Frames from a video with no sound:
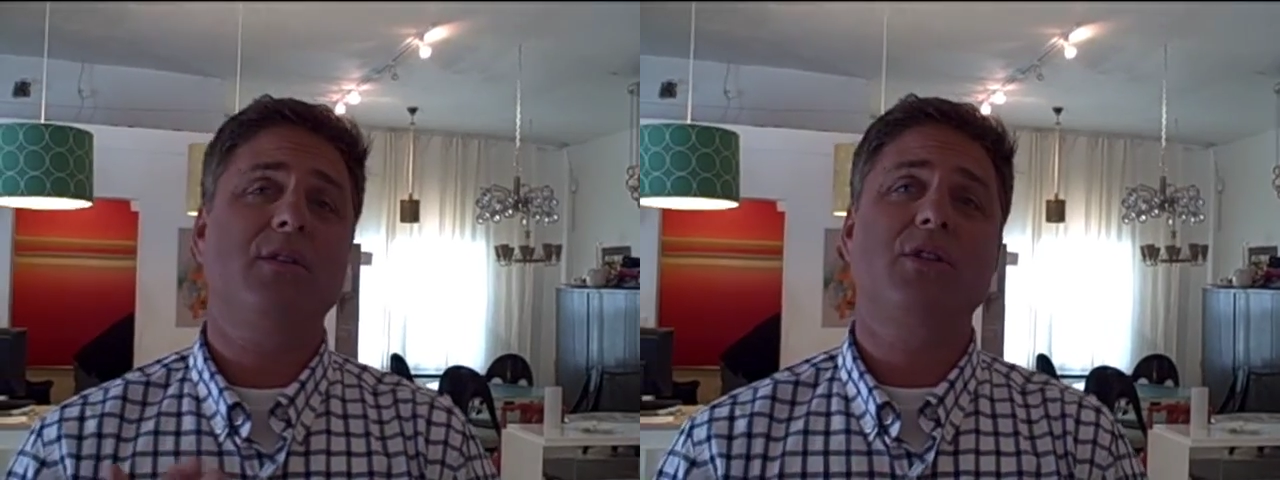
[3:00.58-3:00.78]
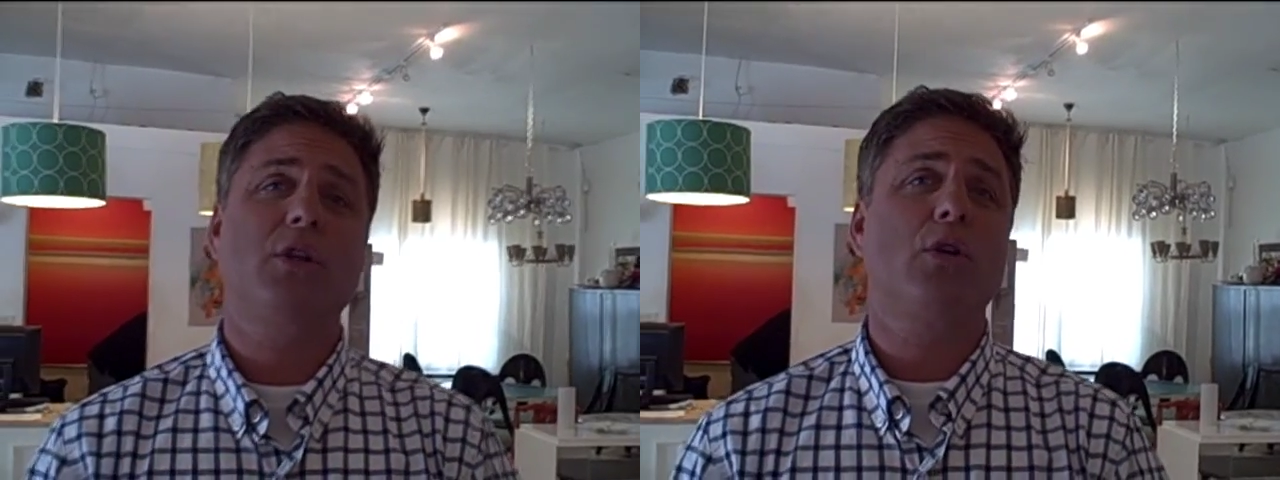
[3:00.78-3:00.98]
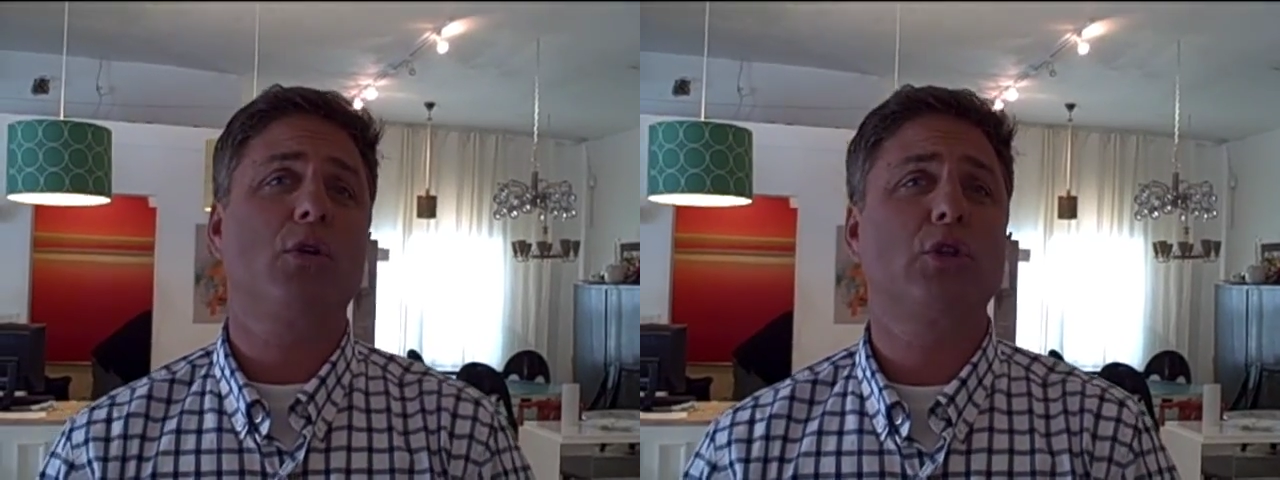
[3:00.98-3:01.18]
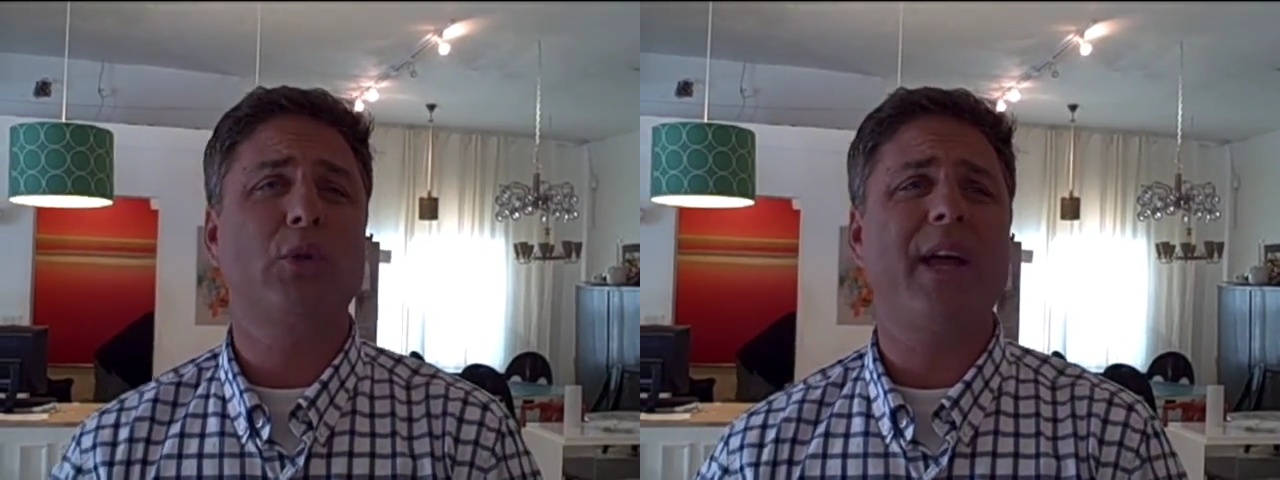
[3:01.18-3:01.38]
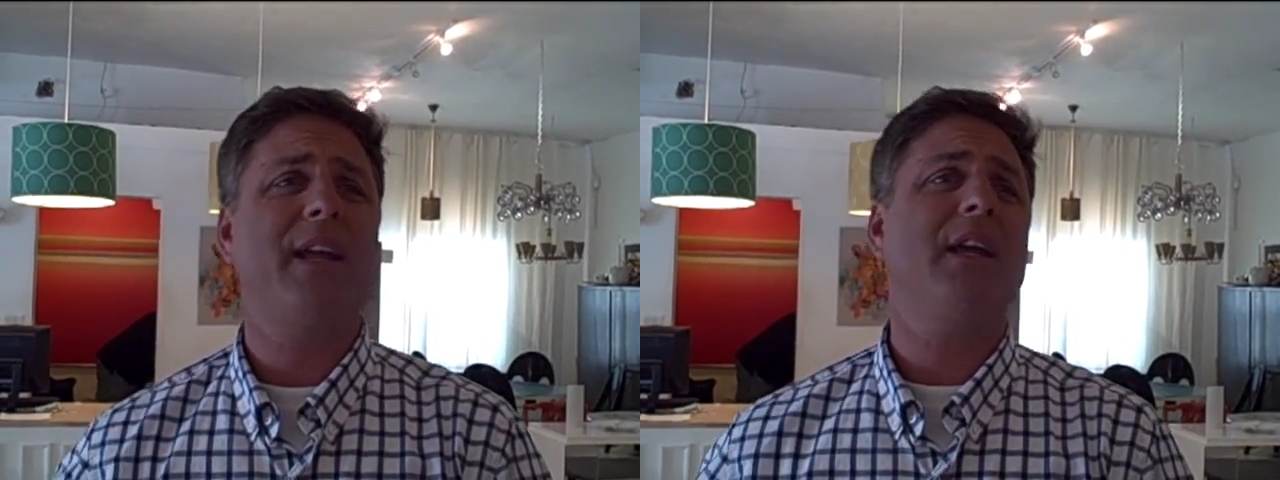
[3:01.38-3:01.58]
secure
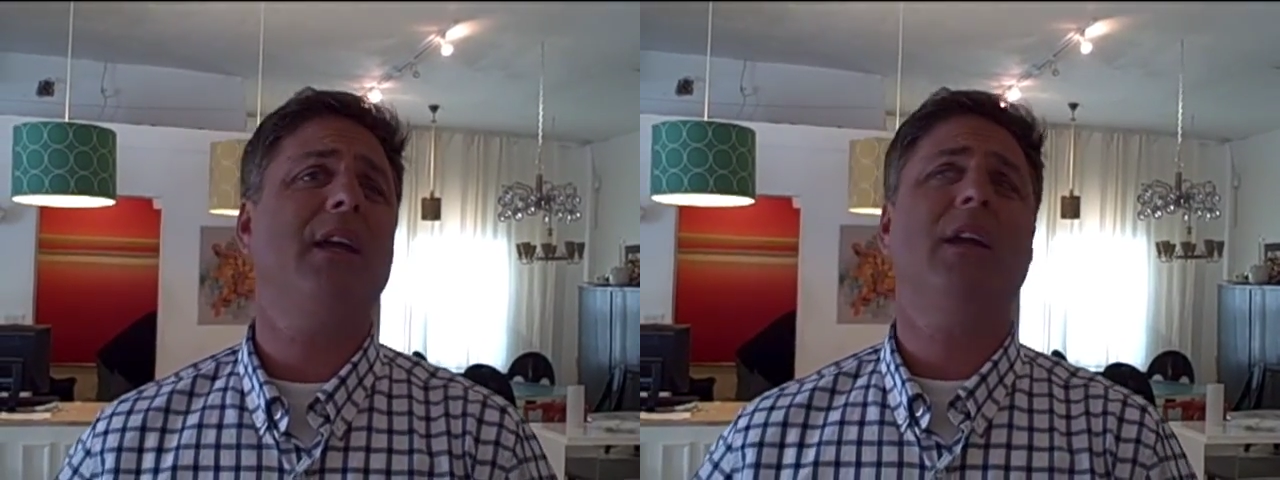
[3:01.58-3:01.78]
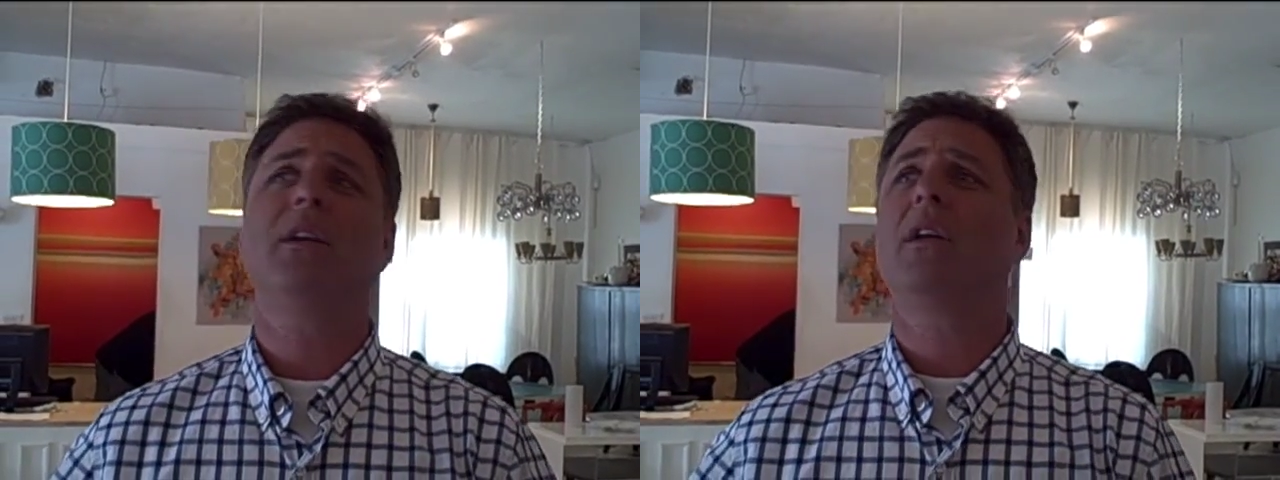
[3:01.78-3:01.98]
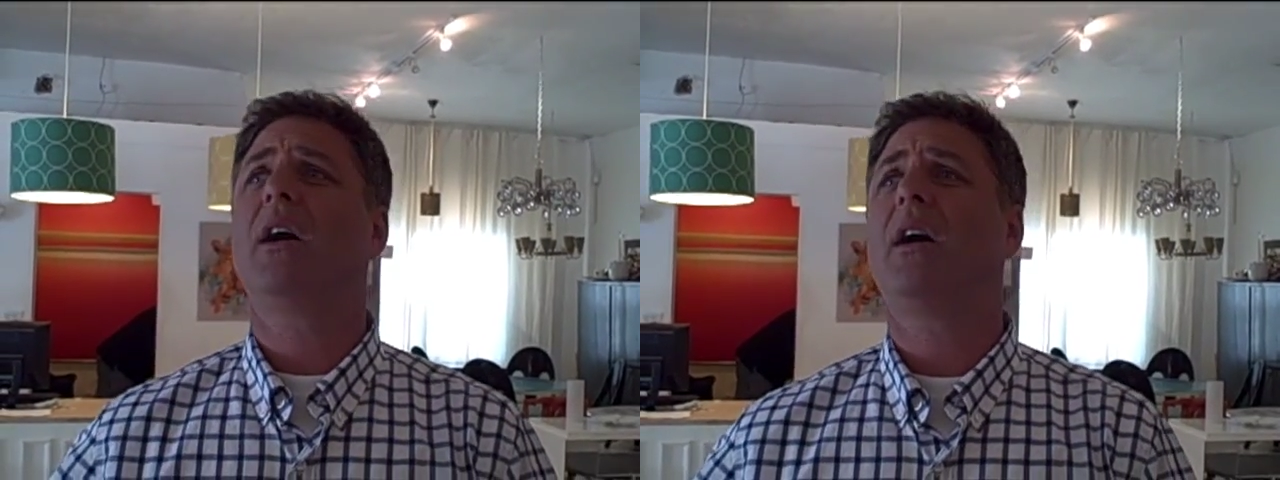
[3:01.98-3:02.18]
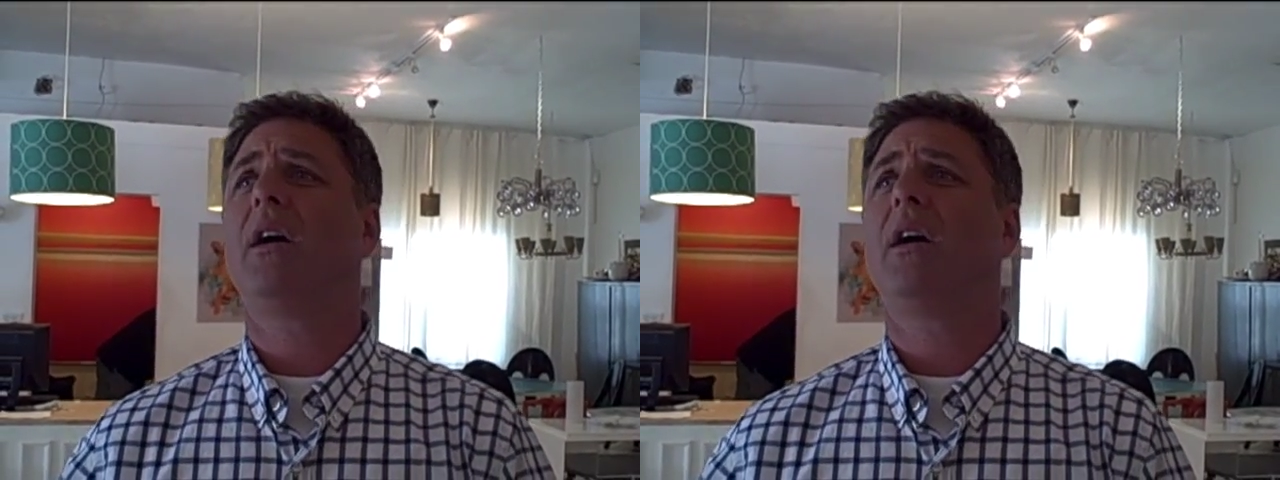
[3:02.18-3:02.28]
shredding and